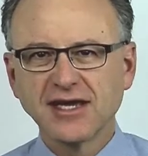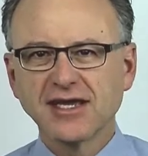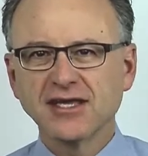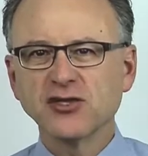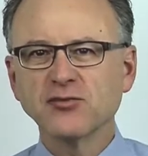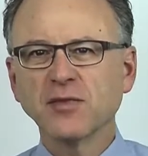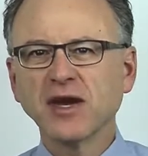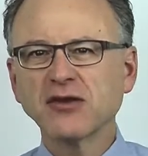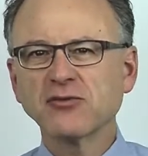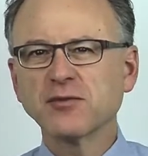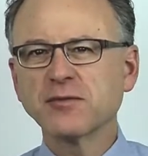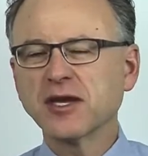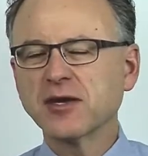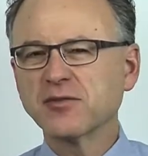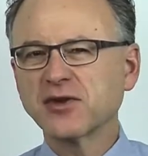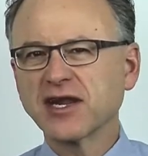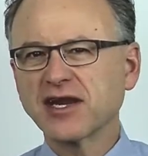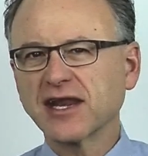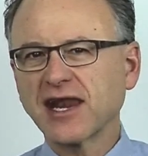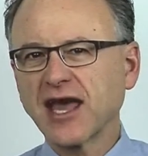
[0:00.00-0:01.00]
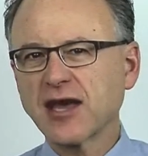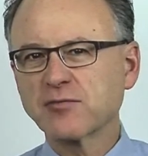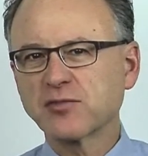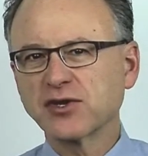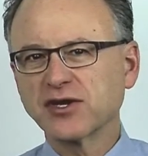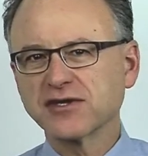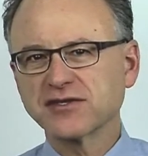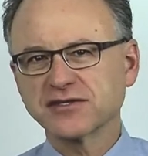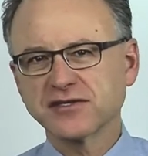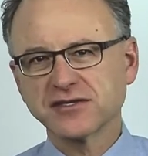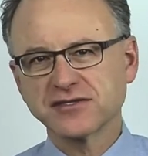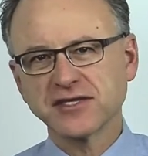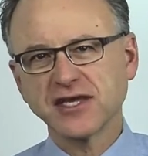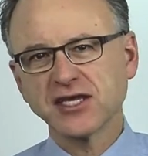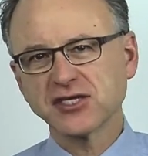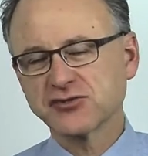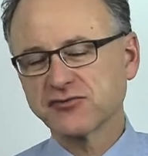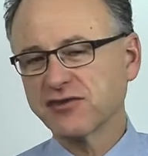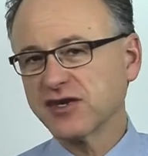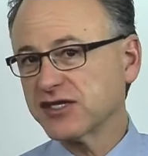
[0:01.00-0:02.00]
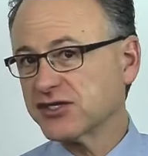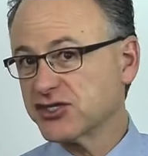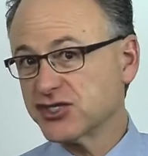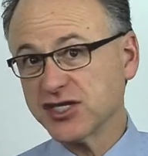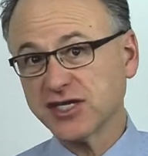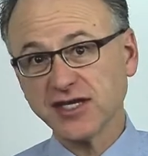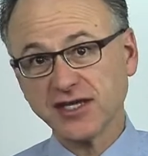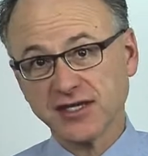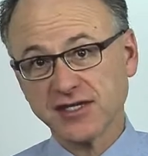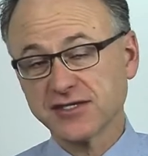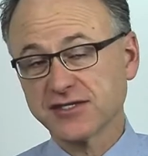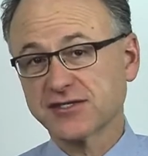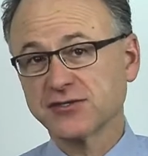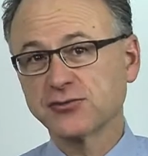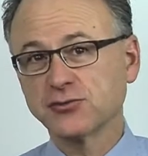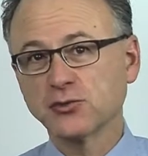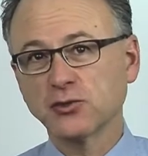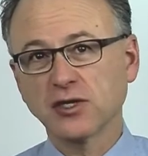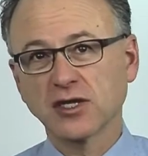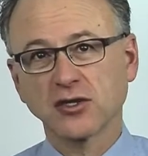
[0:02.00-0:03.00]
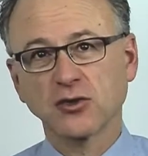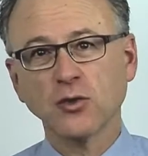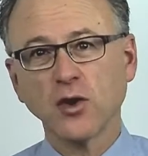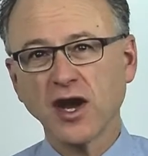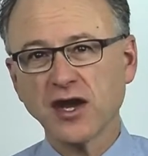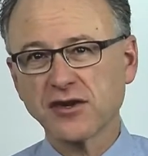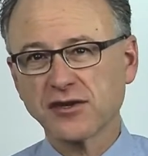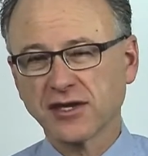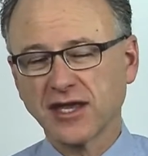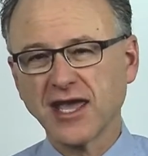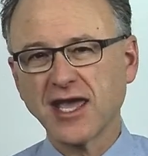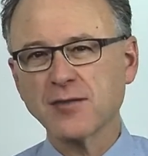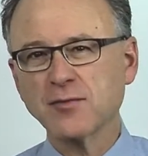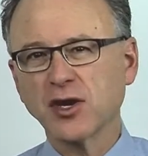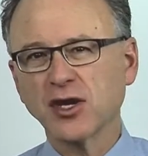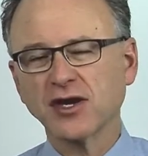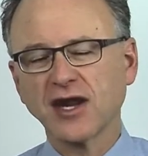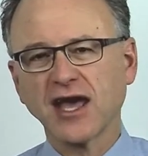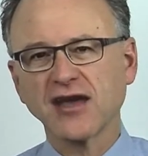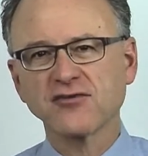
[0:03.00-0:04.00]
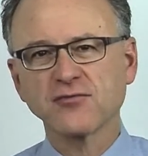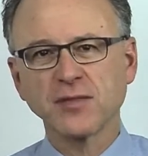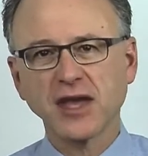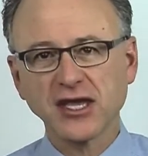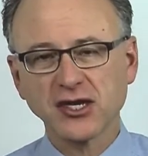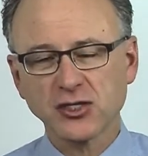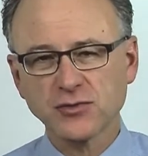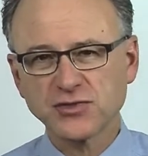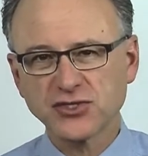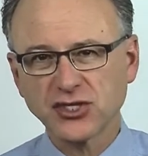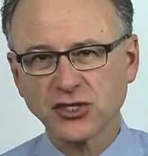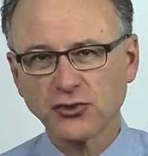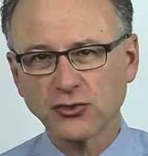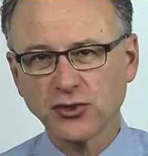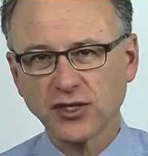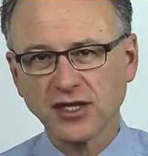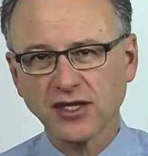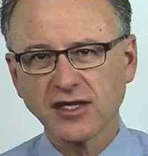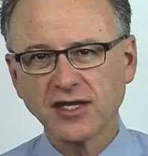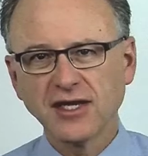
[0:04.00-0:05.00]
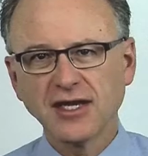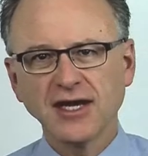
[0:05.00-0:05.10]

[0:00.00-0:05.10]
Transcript: You might remember Eddie Lampert as this hedge fund genius who acquired Kmart out of bankruptcy court,